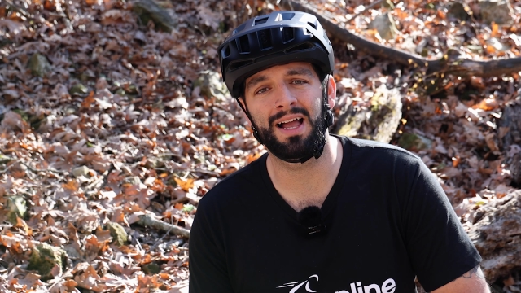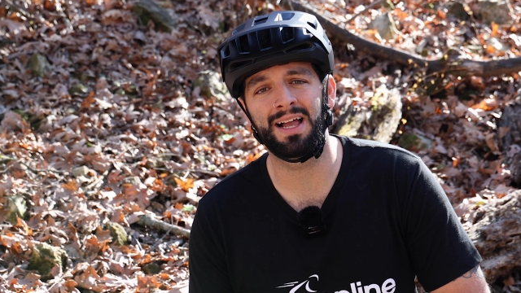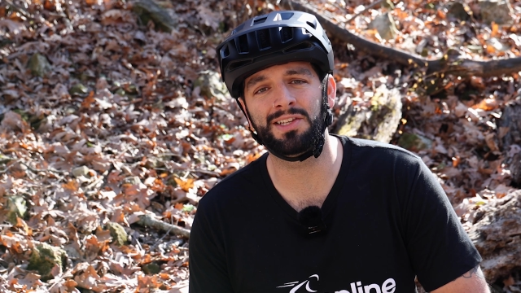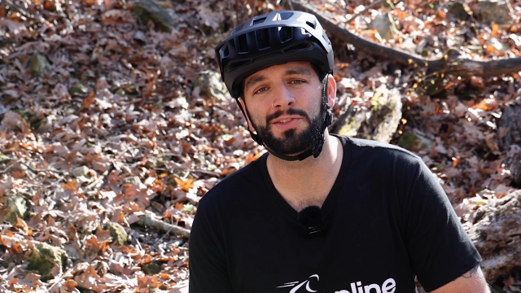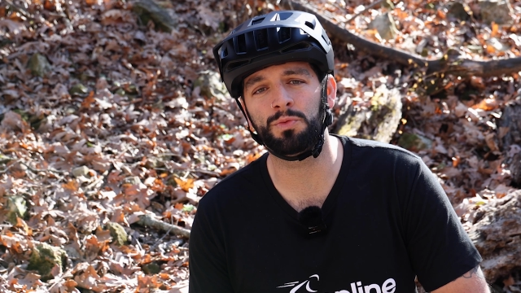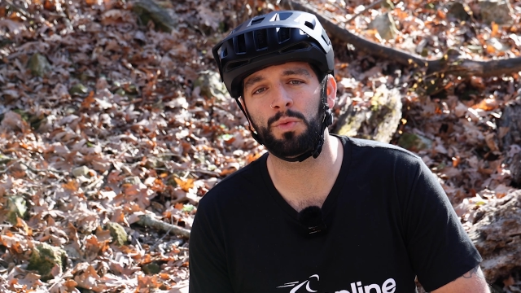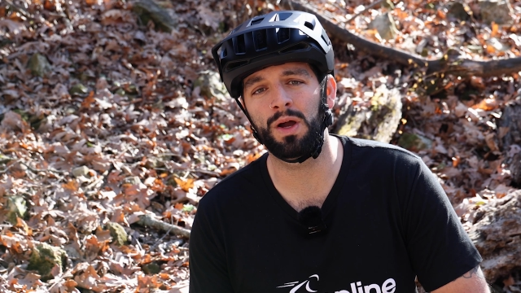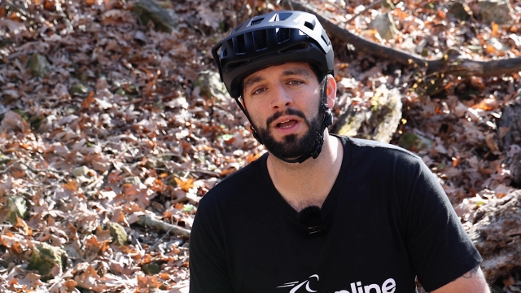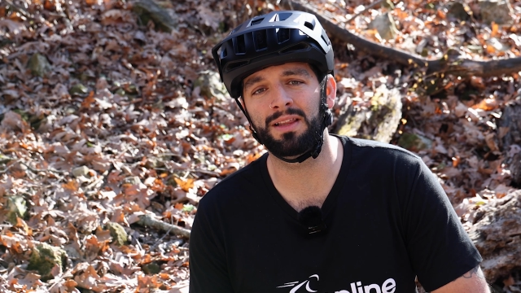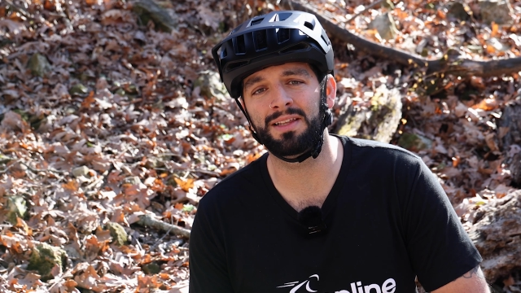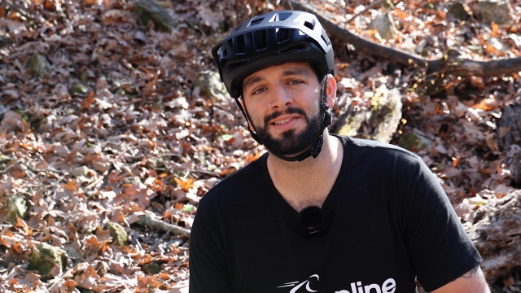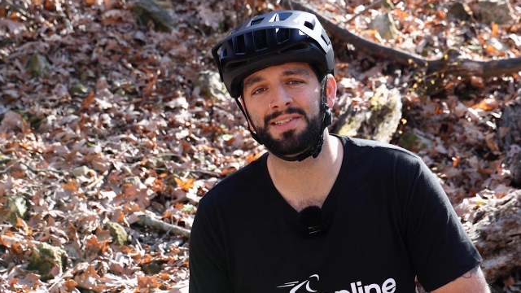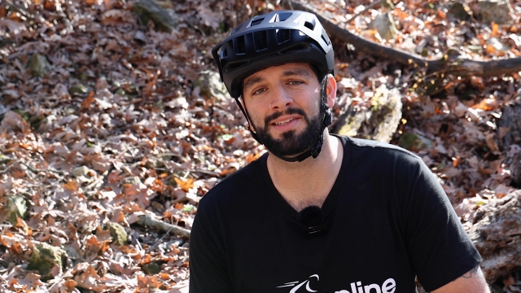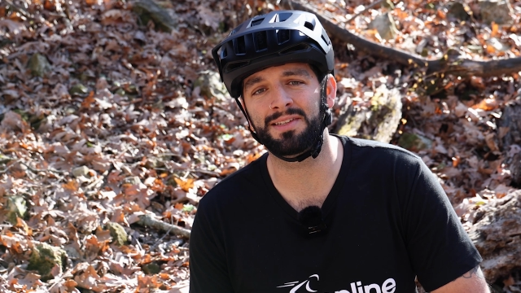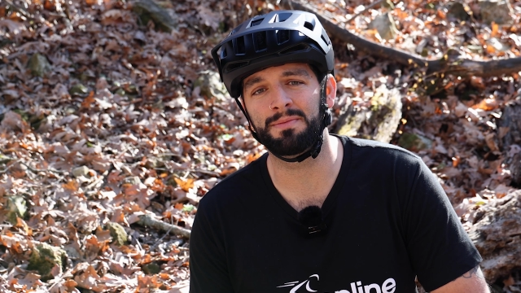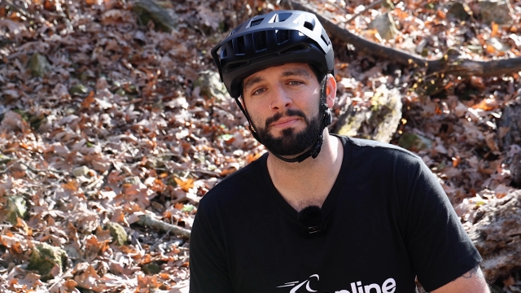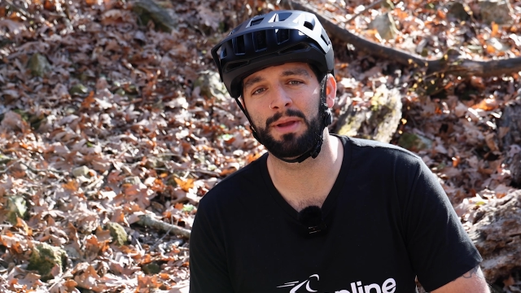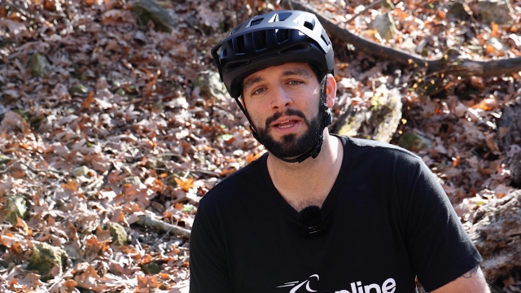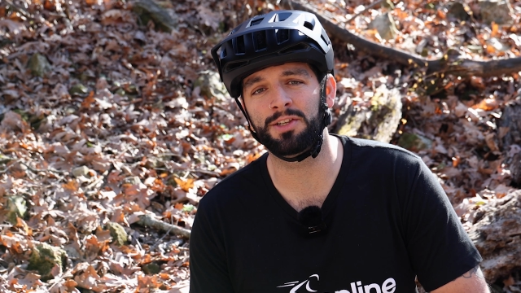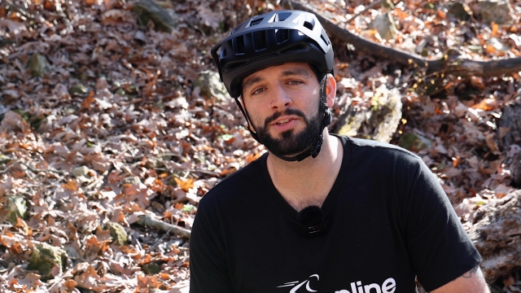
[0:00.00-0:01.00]
as well as the
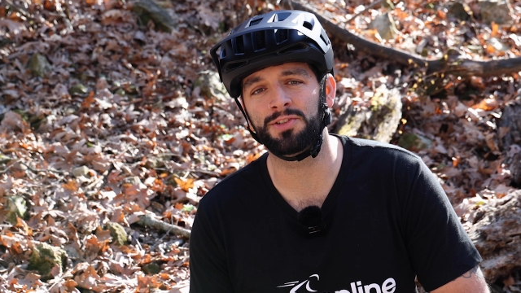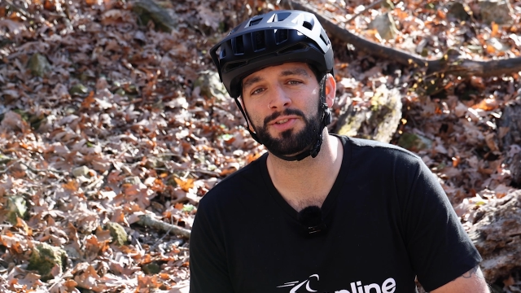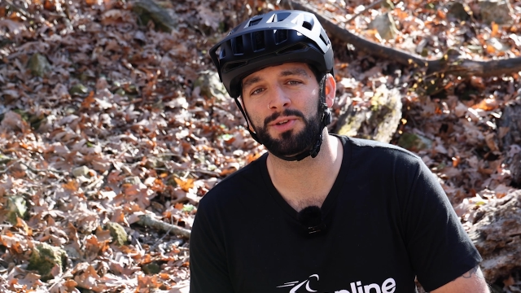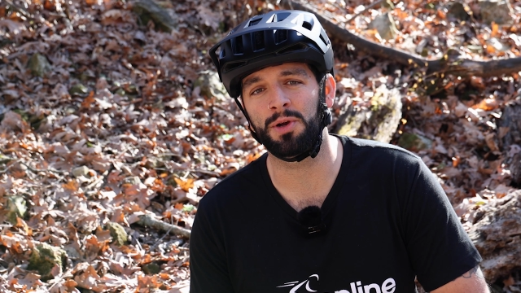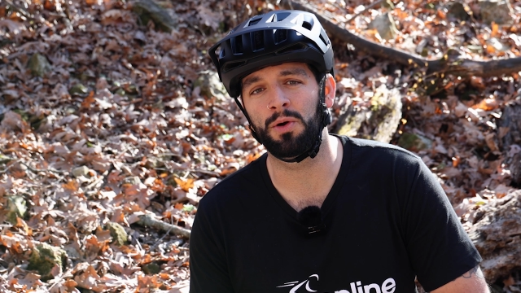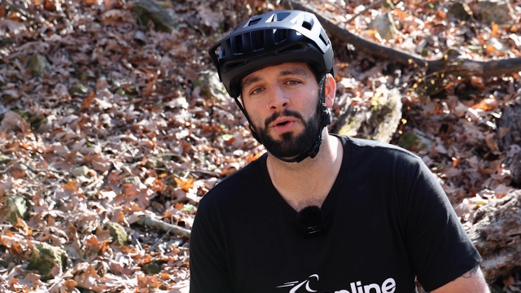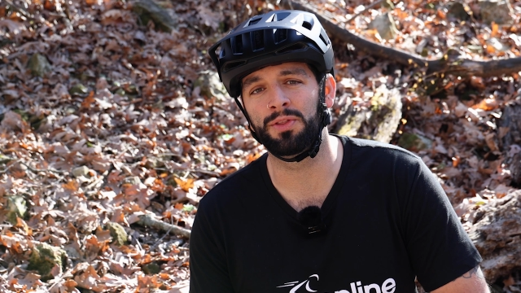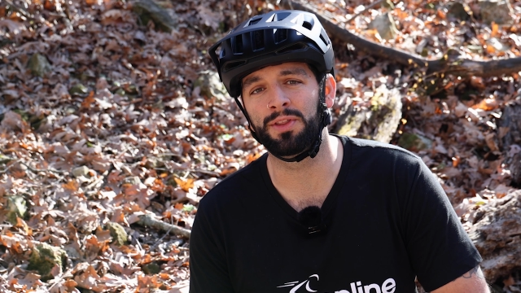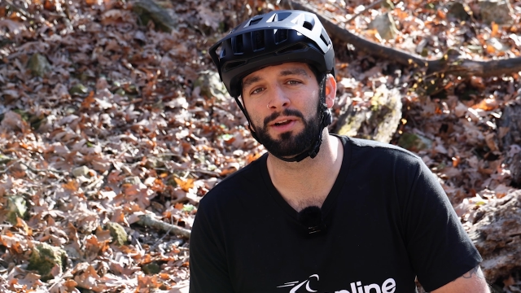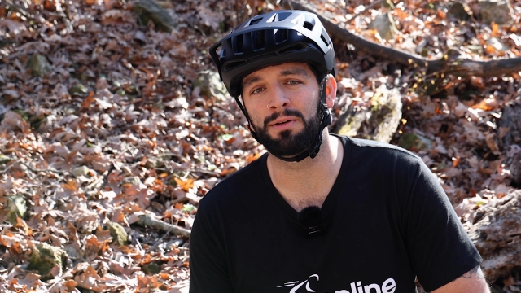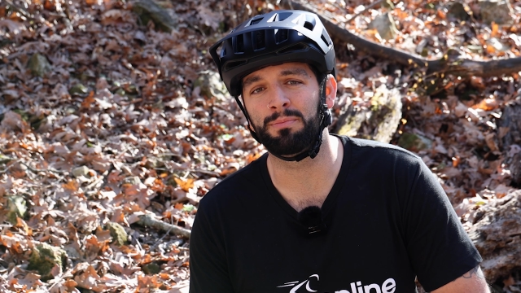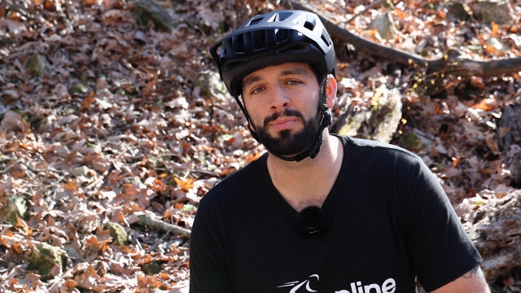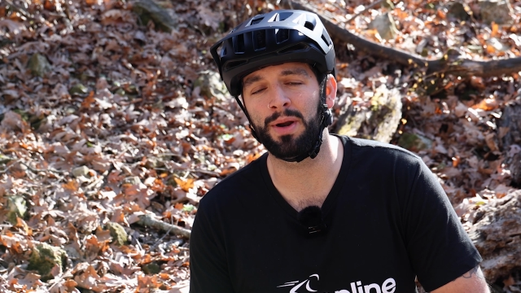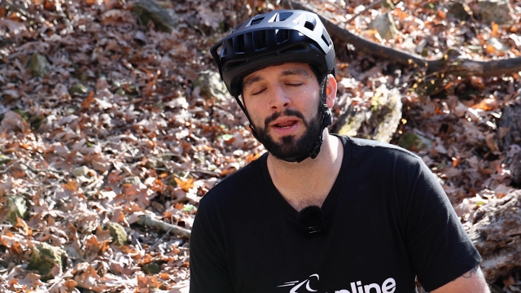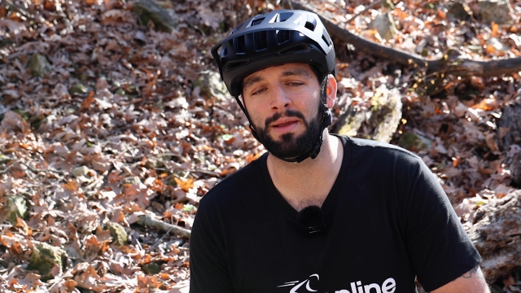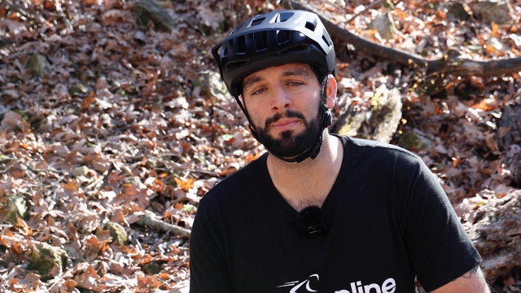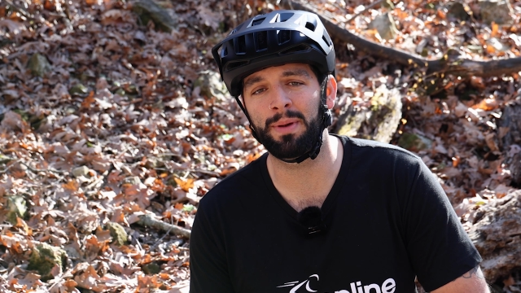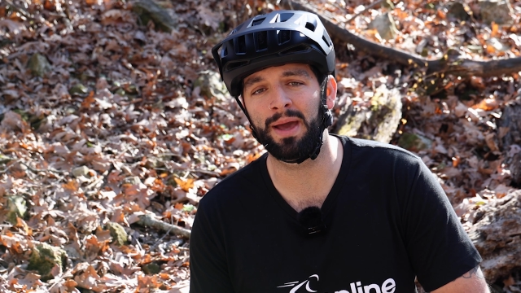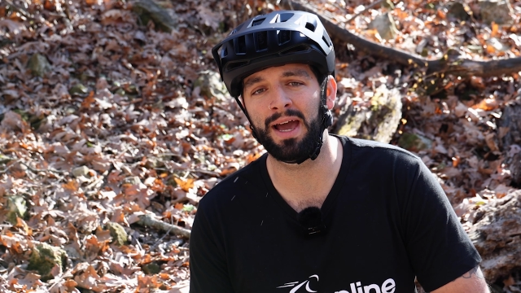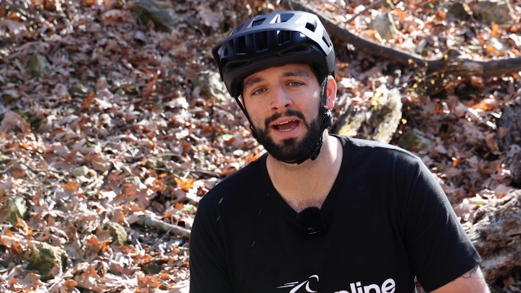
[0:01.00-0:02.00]
dimensions on their
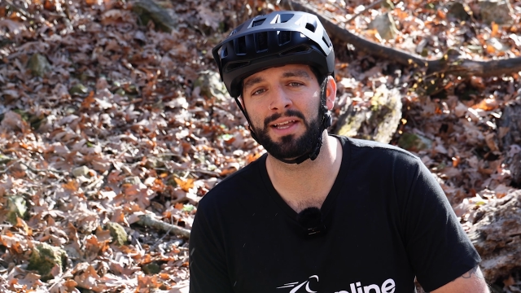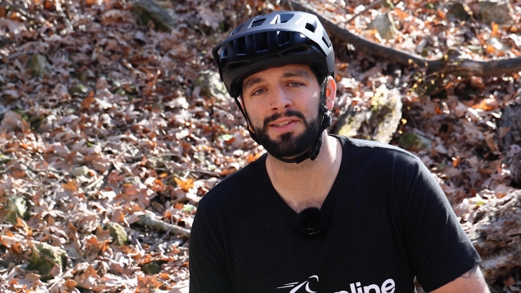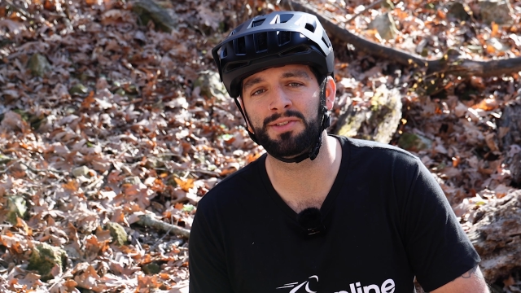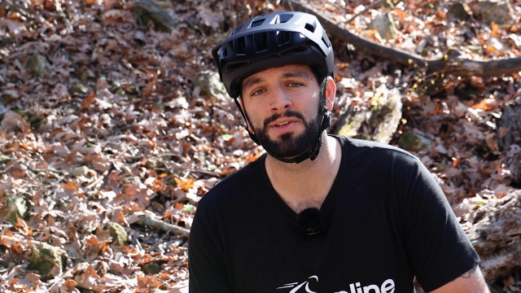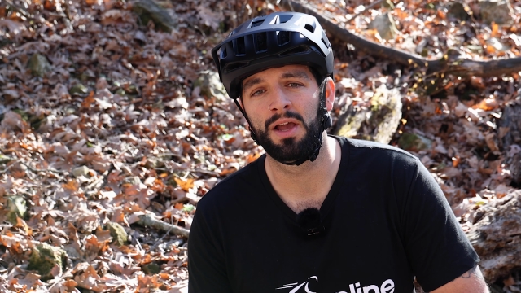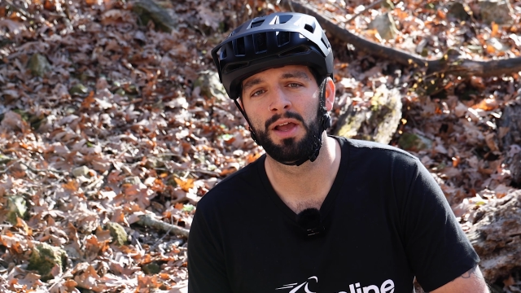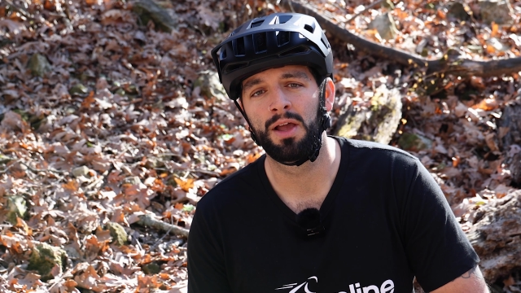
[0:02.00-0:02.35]
brake pads,